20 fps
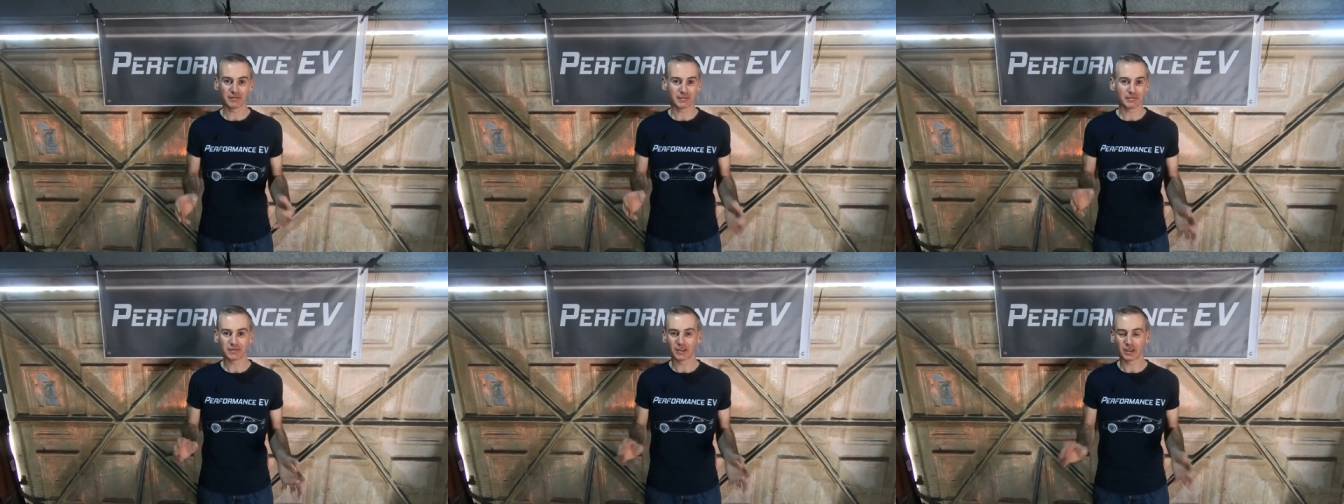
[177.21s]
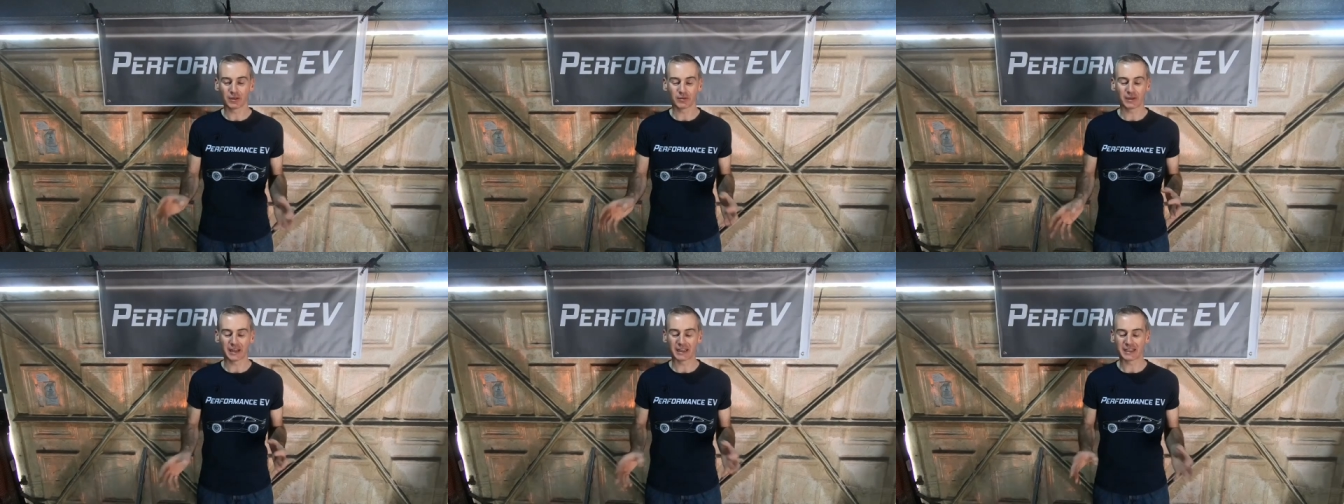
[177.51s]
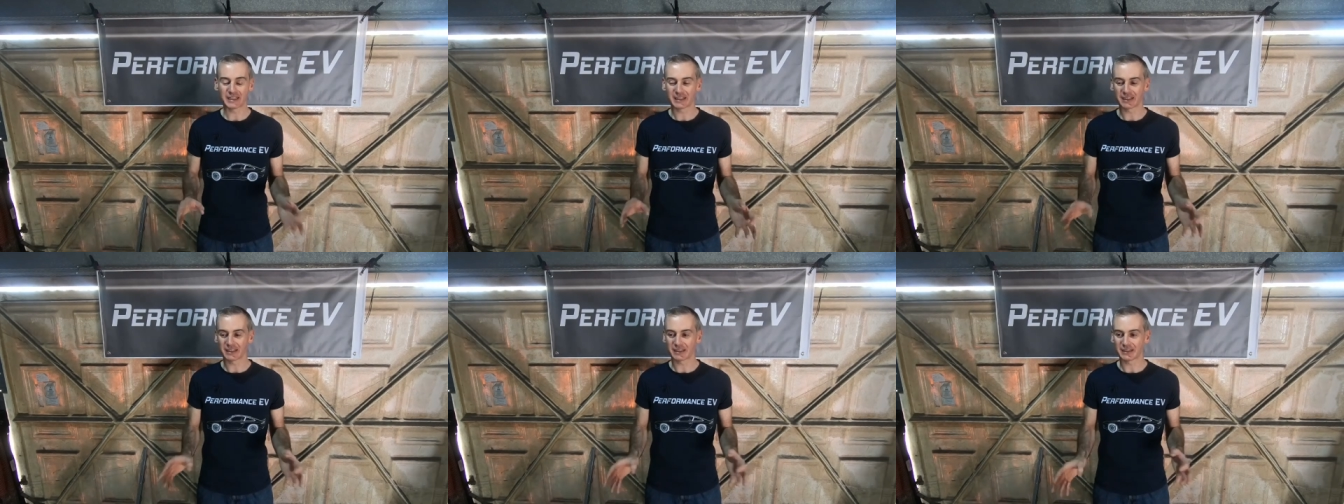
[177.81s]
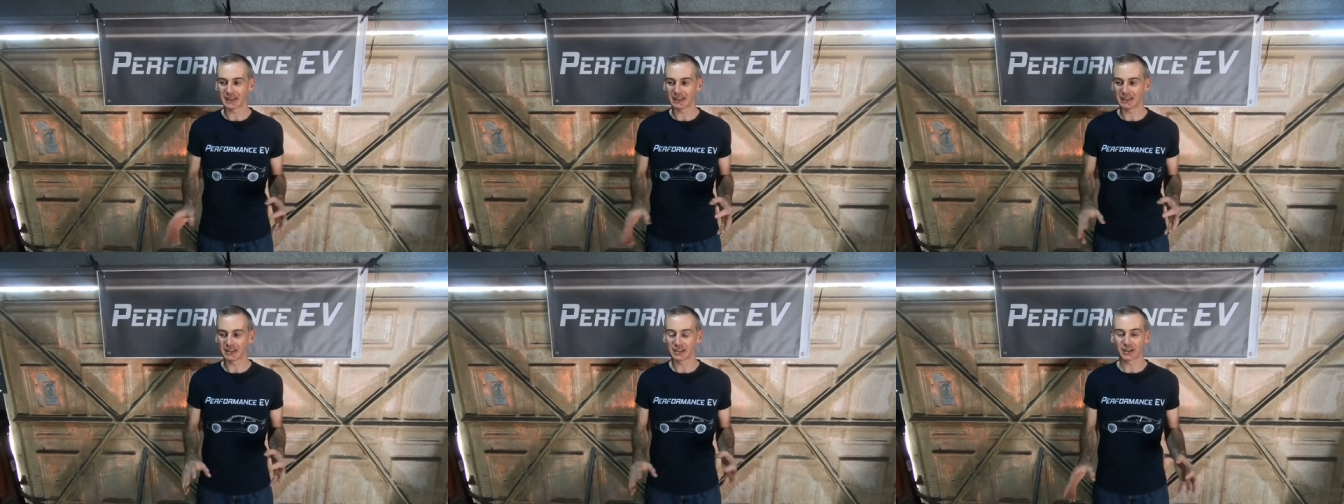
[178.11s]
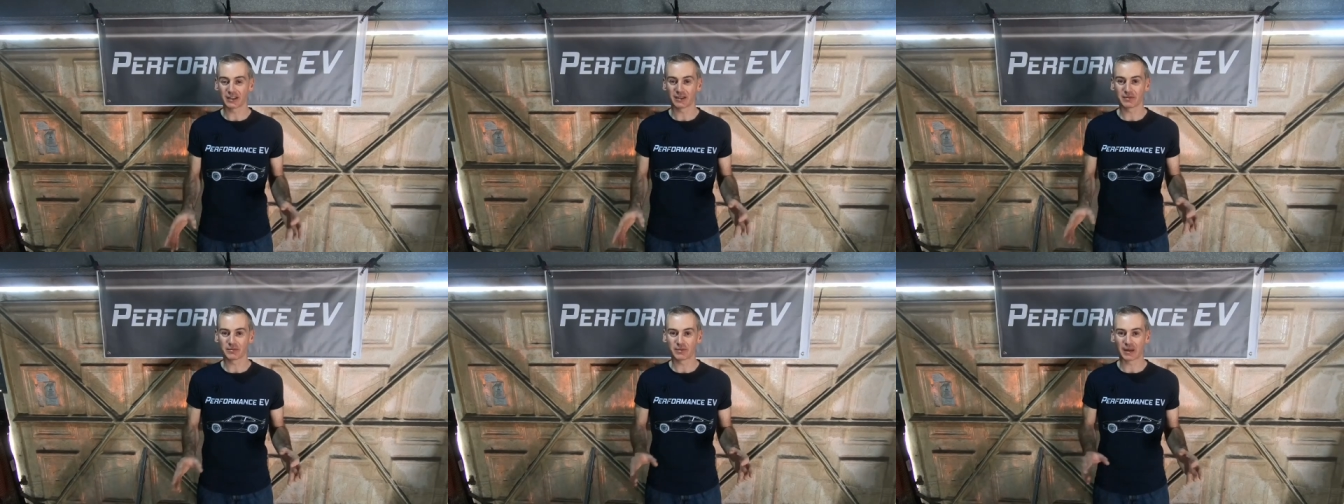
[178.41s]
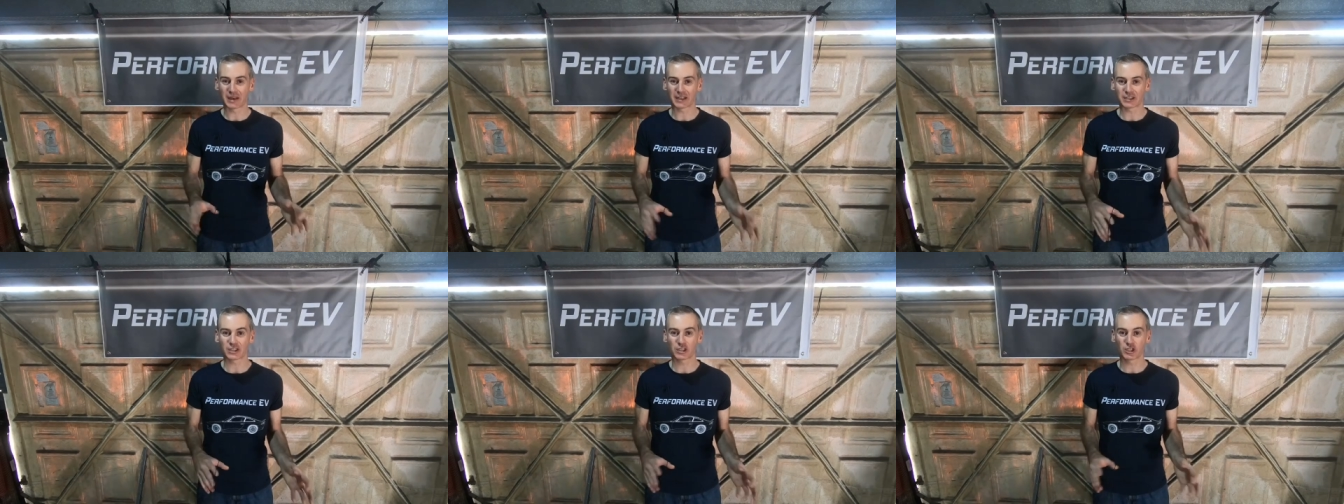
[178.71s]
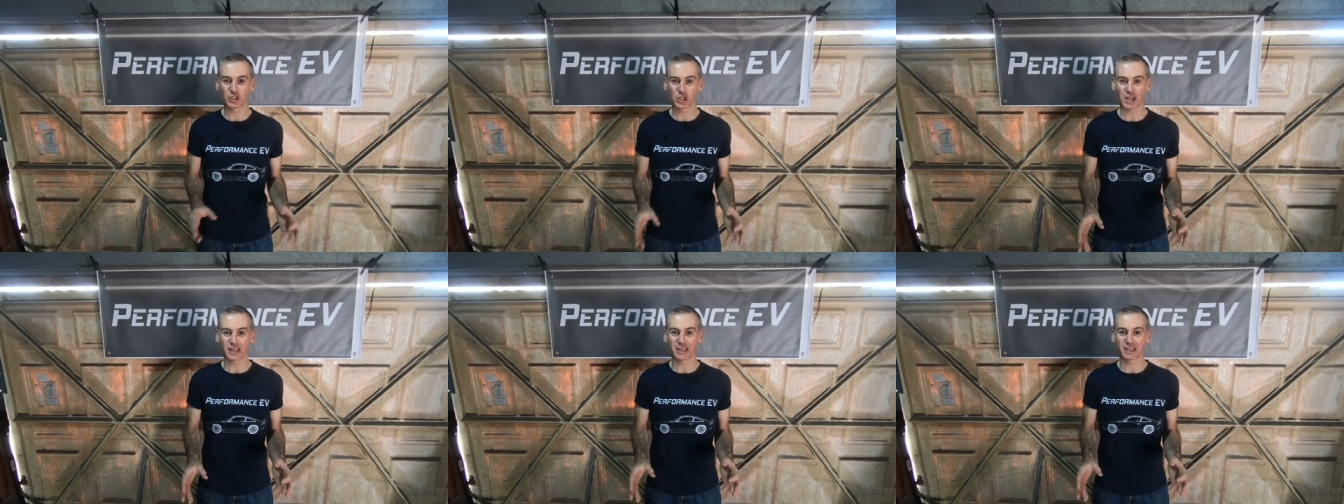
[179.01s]
you know any any time actually
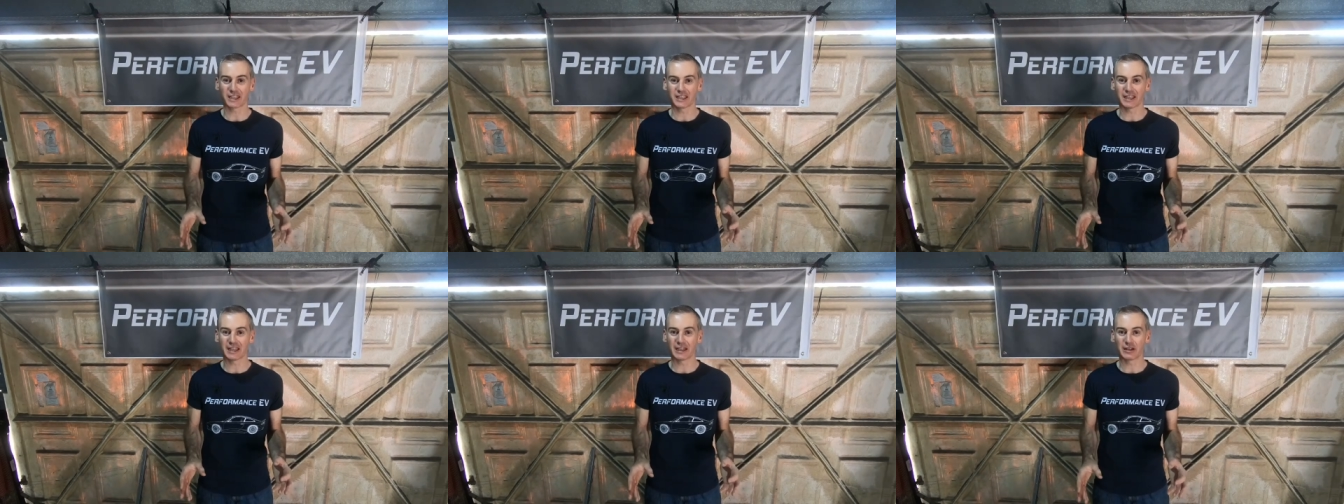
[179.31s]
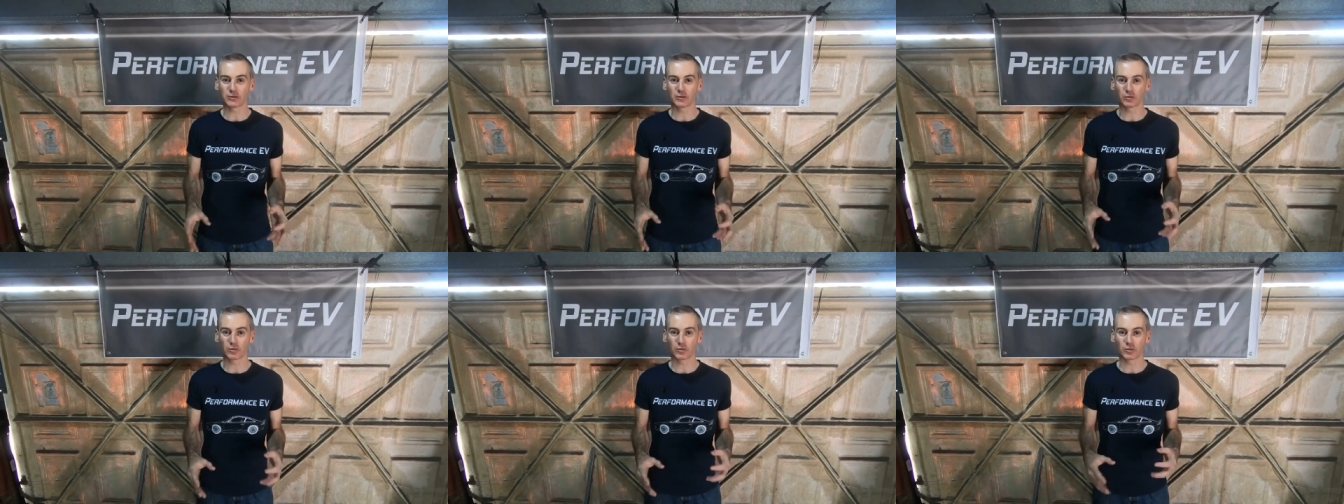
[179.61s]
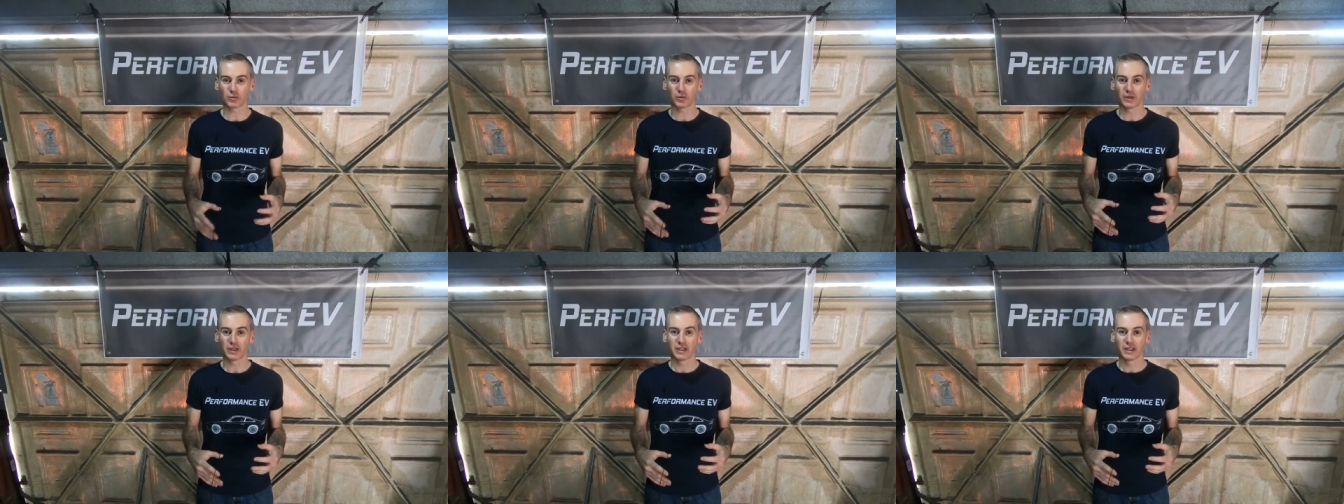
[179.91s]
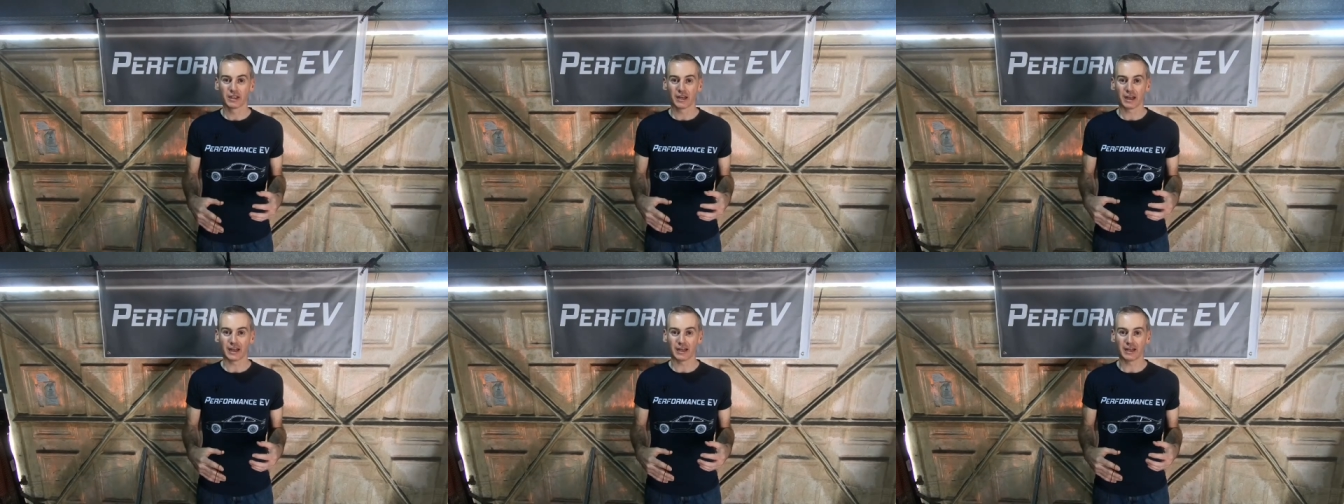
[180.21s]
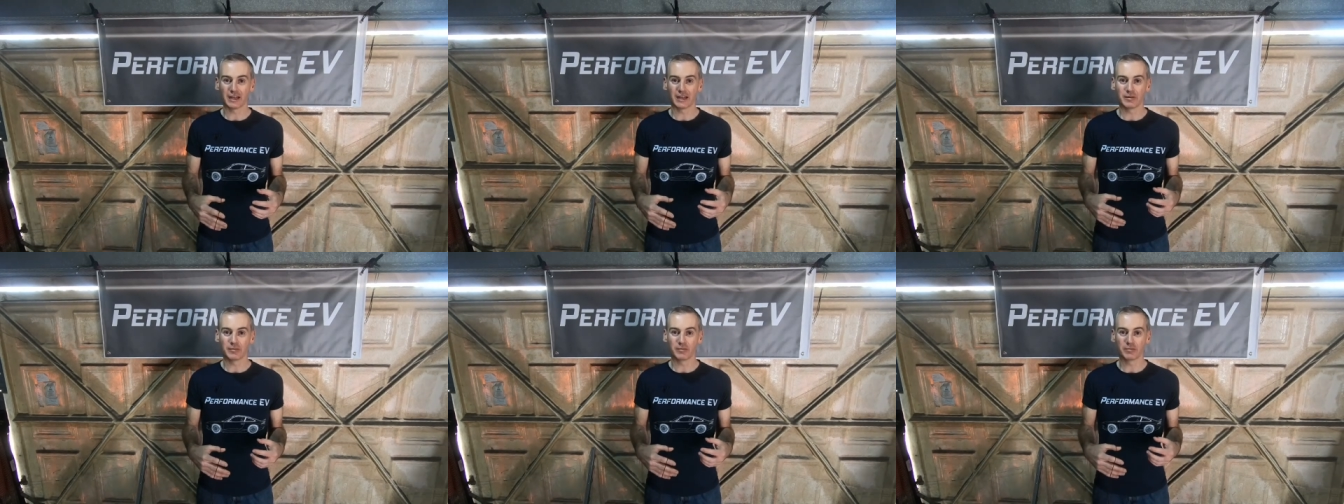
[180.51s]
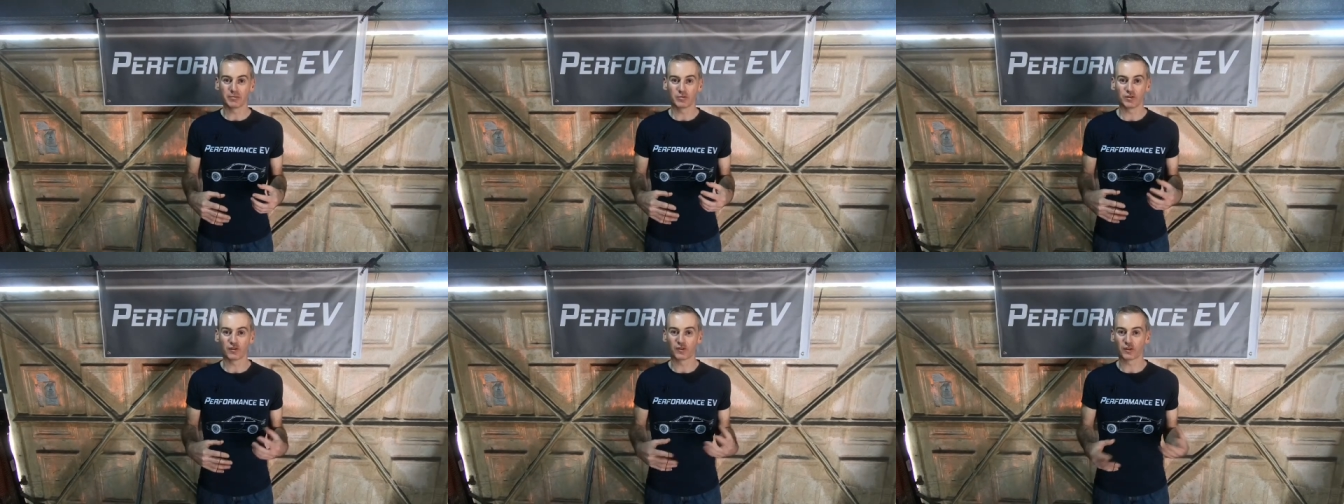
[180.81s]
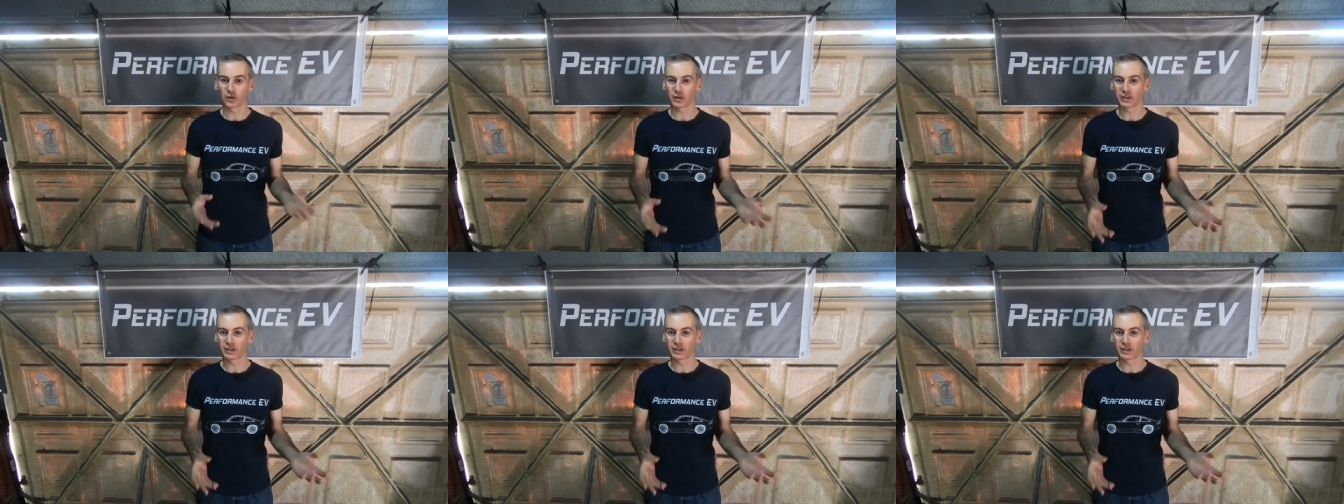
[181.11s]
checking it out um, before